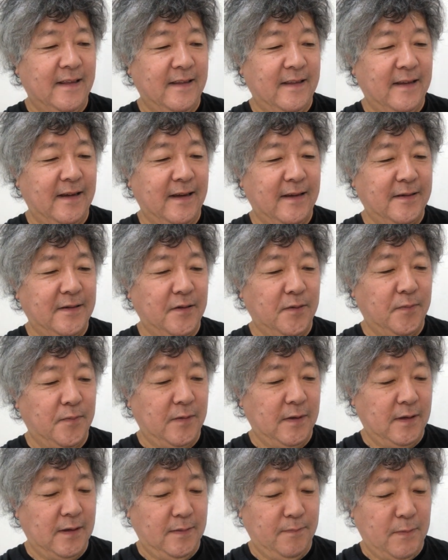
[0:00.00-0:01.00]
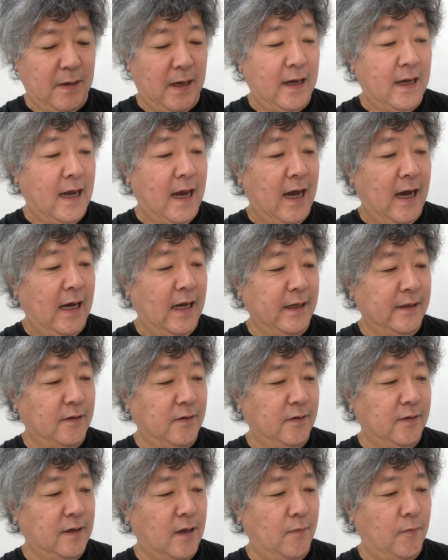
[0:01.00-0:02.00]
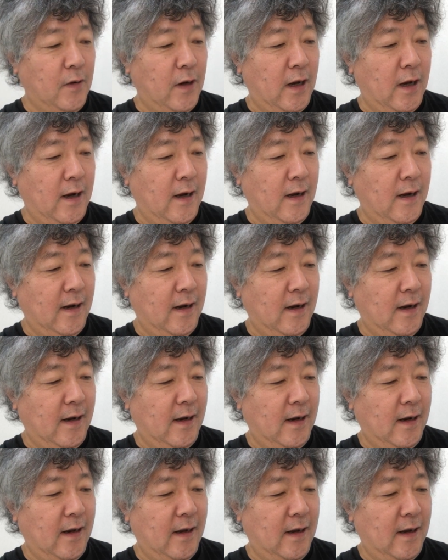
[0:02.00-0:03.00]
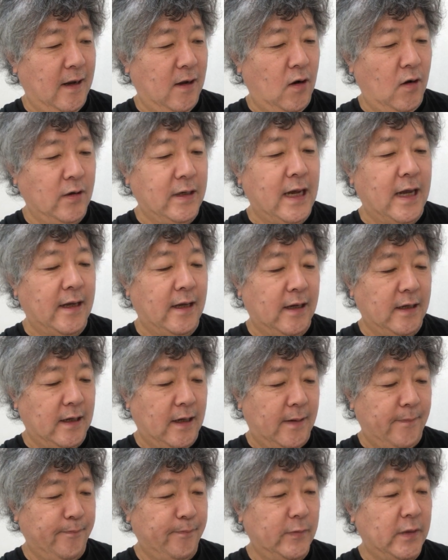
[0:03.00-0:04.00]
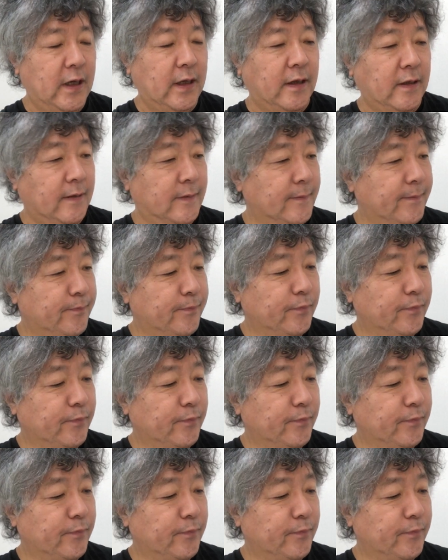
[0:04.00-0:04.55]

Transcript: There should be my article somewhere. Oh yeah, here it is.